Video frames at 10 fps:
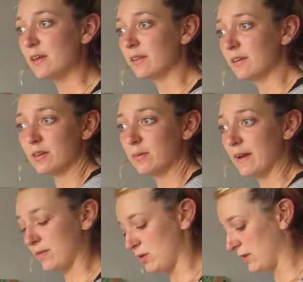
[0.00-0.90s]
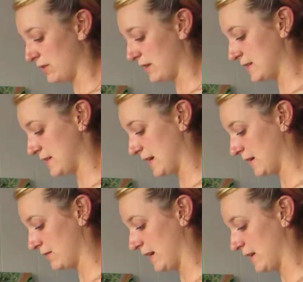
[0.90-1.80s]
literally whatever you can think to
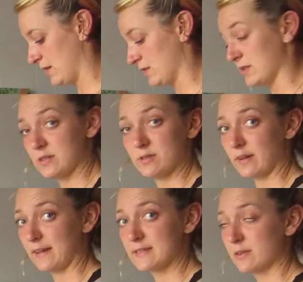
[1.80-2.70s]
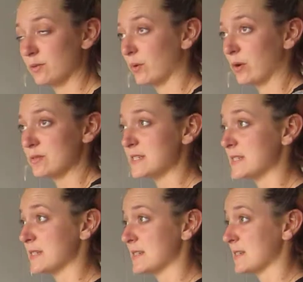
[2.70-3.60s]
decorate. You can just do nice little roses
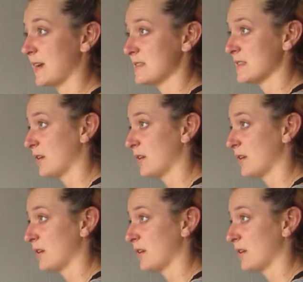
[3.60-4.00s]
and designs in the